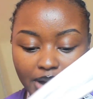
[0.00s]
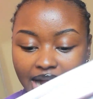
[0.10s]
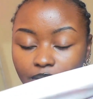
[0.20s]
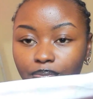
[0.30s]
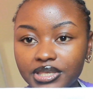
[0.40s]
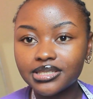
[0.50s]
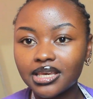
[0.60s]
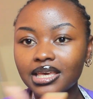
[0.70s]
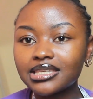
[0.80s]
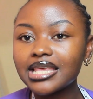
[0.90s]
back
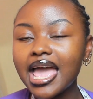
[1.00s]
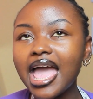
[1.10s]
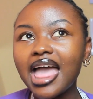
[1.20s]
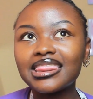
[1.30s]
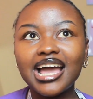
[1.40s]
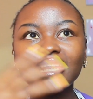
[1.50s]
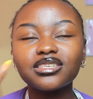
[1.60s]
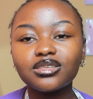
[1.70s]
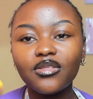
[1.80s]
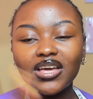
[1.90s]
pieces, and that
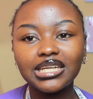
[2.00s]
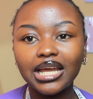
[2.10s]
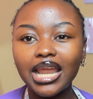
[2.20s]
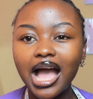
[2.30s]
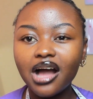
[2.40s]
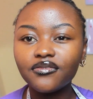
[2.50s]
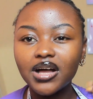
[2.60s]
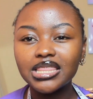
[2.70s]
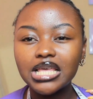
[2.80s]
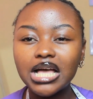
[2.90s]
is so that I can have
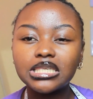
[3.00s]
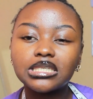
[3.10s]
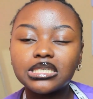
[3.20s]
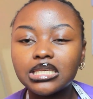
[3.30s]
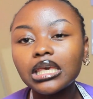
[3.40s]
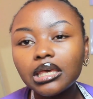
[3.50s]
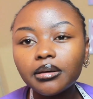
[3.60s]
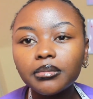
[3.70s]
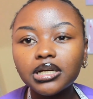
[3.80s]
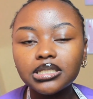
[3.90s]
a
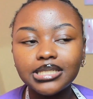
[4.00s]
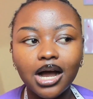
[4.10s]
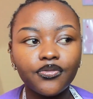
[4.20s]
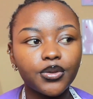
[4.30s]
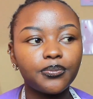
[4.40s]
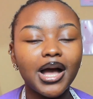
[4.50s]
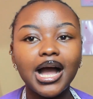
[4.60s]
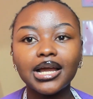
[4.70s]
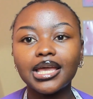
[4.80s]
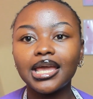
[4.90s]
seam down the
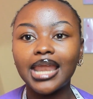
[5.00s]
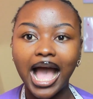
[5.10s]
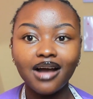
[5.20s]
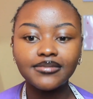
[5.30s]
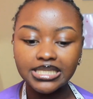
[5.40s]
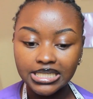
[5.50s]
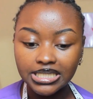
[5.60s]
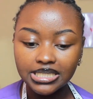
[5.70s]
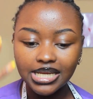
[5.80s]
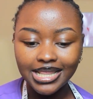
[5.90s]
back and have a
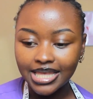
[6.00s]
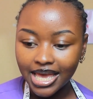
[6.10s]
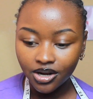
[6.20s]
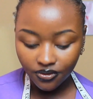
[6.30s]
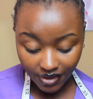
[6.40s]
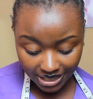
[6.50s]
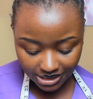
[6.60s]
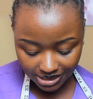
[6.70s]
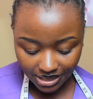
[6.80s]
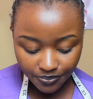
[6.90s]
slit at the end of that
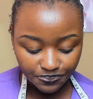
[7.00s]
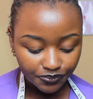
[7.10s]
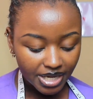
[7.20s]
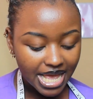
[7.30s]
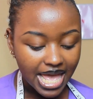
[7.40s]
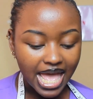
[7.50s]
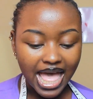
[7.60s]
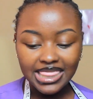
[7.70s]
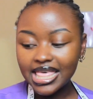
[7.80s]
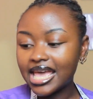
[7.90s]
seam.
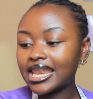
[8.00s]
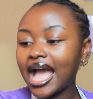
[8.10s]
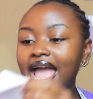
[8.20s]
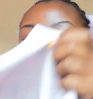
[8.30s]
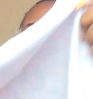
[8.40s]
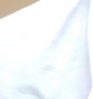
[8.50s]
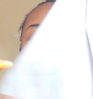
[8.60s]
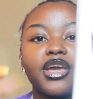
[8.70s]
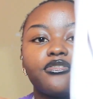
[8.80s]
And then I have my